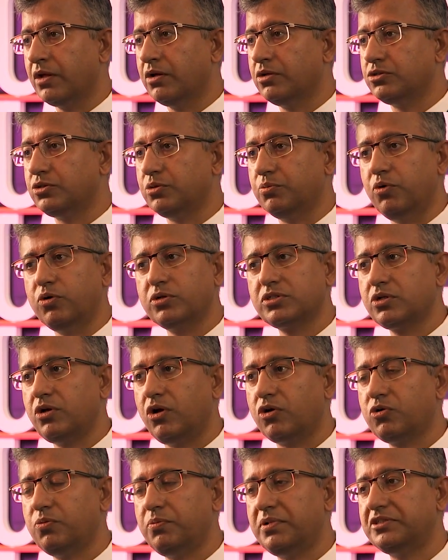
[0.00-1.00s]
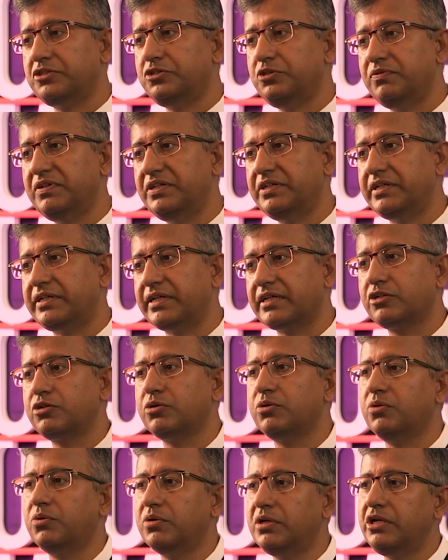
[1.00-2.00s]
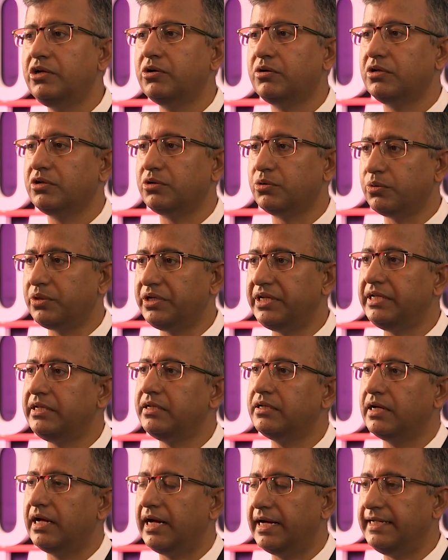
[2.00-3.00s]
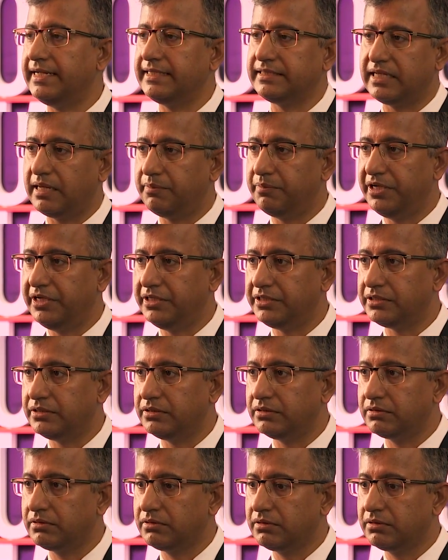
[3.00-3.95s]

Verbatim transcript: So most glaucomas you will detect only on a routine eye examination.